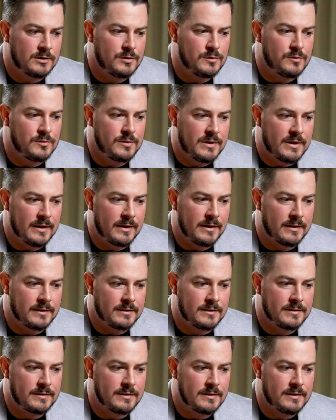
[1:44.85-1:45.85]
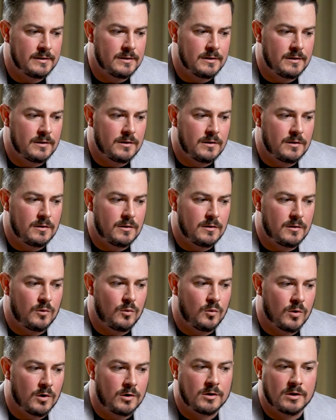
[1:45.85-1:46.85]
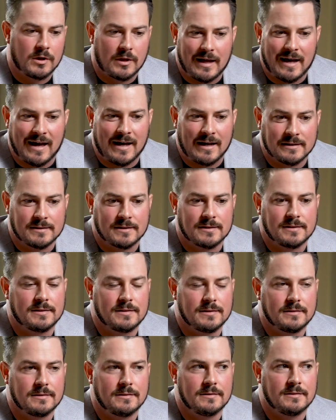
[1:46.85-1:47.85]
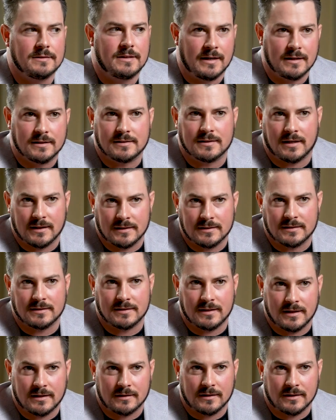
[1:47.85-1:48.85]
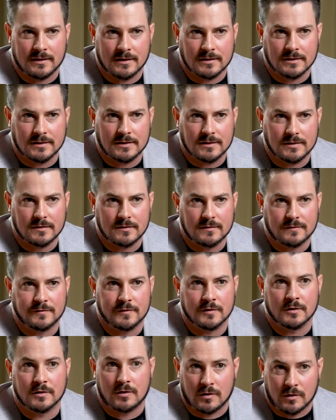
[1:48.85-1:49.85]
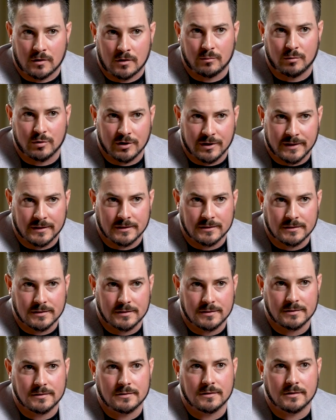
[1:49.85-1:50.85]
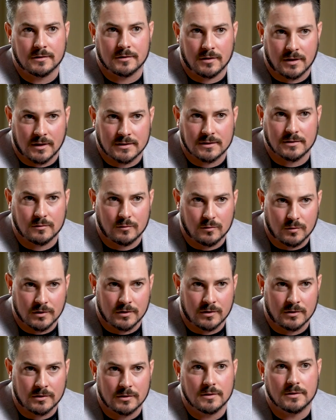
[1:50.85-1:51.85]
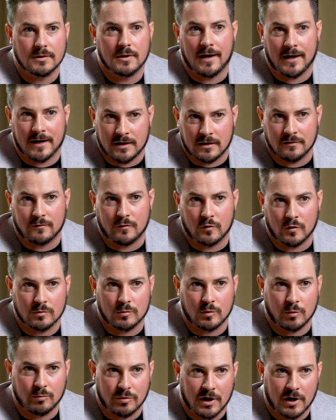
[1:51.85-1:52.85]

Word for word: to get world-class data science and analytics for all brands across the world at an affordable